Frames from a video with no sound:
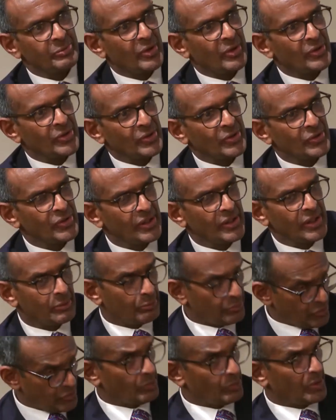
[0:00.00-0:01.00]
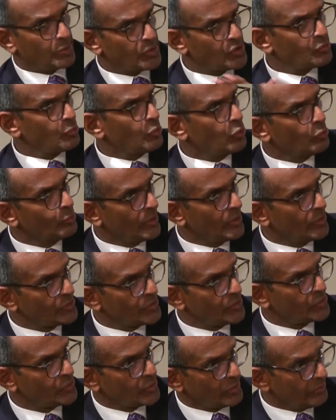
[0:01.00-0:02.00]
Party on dealing, presumably, with the small
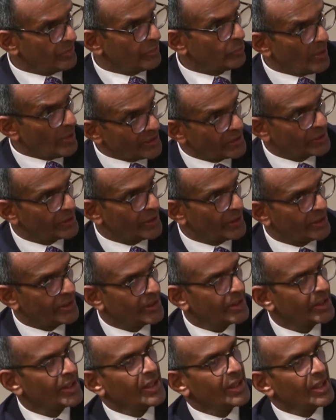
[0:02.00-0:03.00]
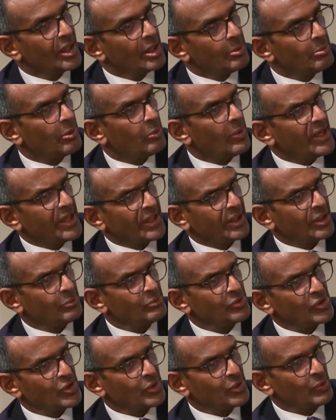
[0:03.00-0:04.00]
boats, the sort of irregular. But when it
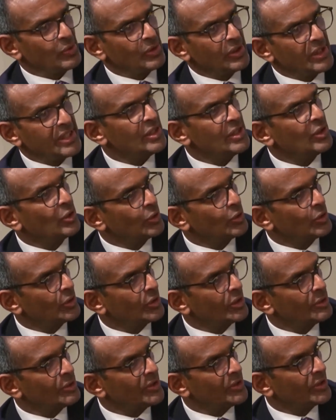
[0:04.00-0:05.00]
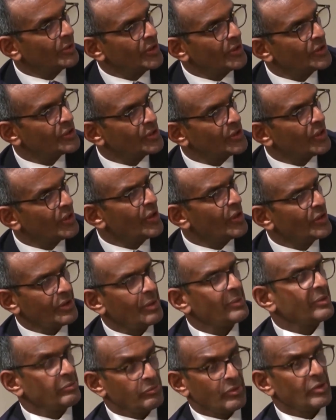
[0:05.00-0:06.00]
comes to legal immigration, there are,
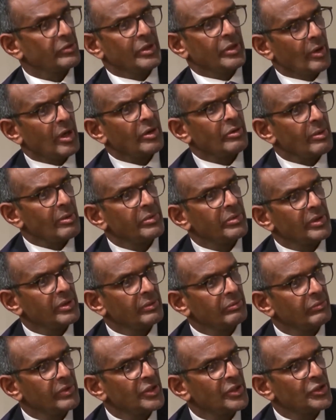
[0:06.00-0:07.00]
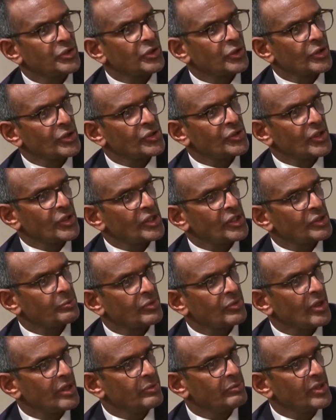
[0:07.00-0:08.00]
I mean, you know, I remember Liz Truss as
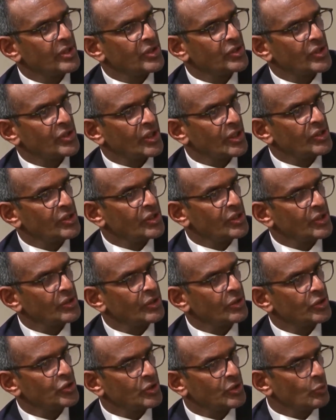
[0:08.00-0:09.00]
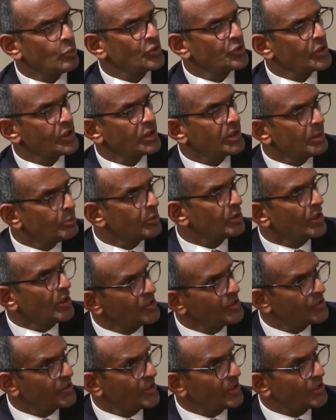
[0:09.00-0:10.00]
Prime Minister hinting that she wanted to
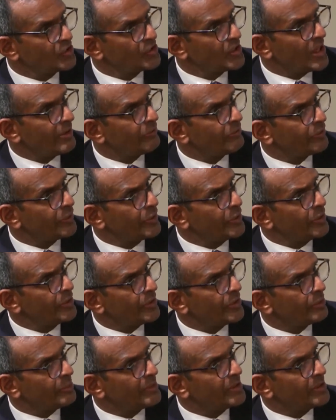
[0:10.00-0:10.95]
liberalise things yet further.